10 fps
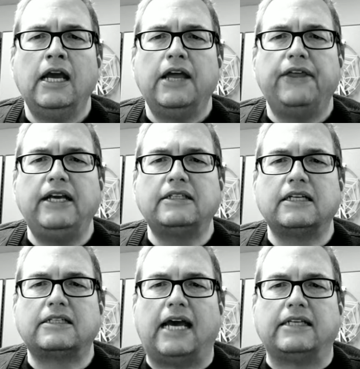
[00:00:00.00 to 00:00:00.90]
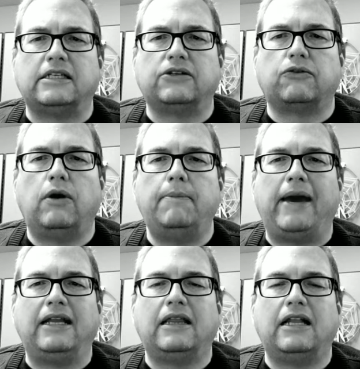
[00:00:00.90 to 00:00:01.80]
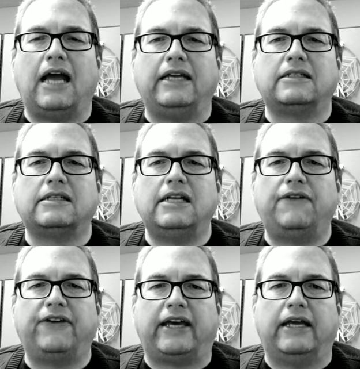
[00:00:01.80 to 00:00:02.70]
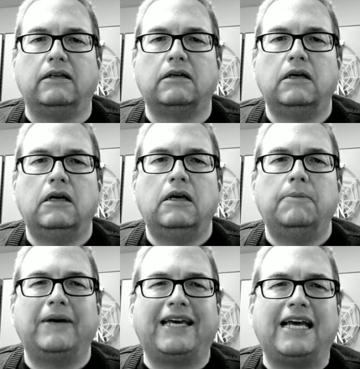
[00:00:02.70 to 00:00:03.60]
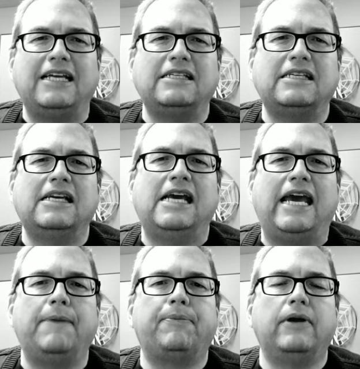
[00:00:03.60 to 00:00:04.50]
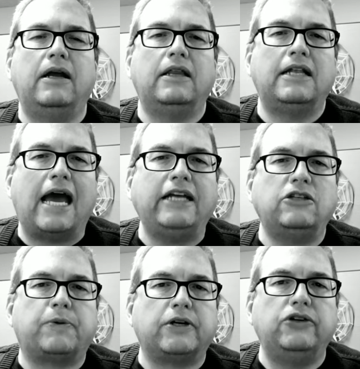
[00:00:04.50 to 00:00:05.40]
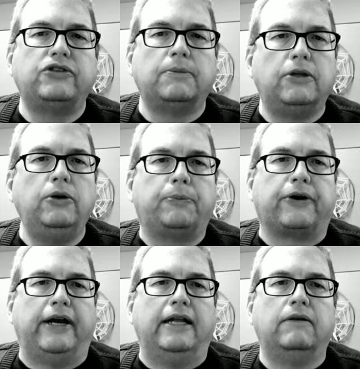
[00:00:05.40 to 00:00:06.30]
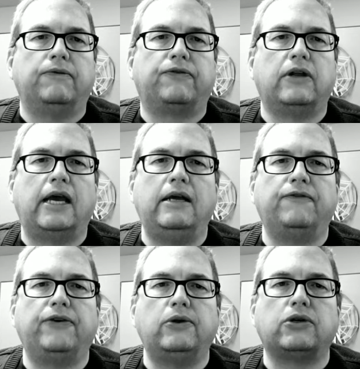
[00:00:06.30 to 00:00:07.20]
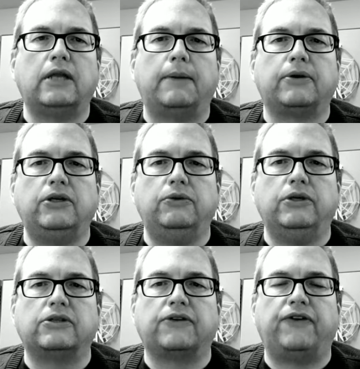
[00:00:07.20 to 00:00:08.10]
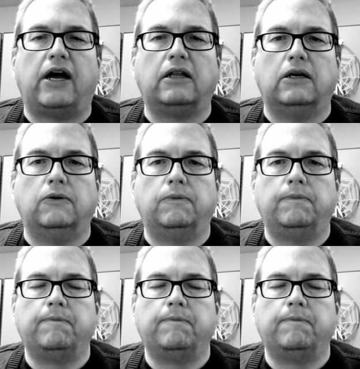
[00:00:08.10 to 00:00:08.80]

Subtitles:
These successes are what make the Knights significant, because the Knights produced a blueprint for future labor unions to follow.